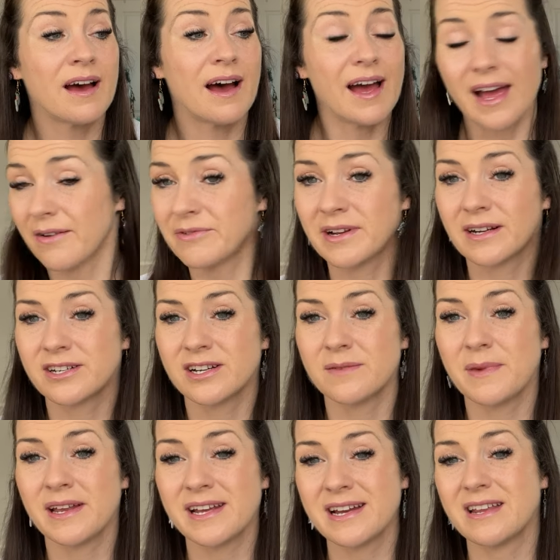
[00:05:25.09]
I haven't actually
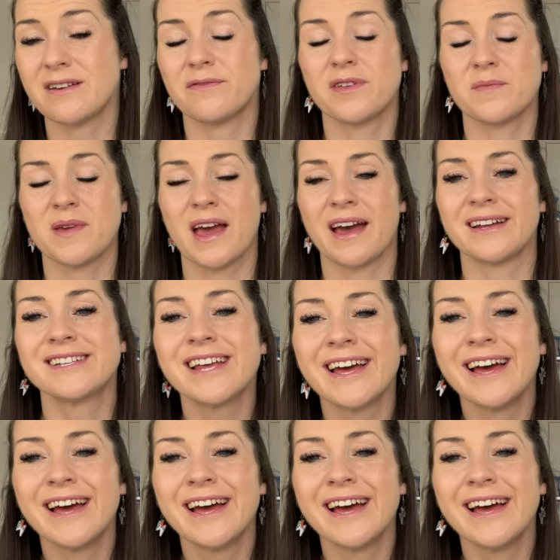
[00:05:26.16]
made any of them yet,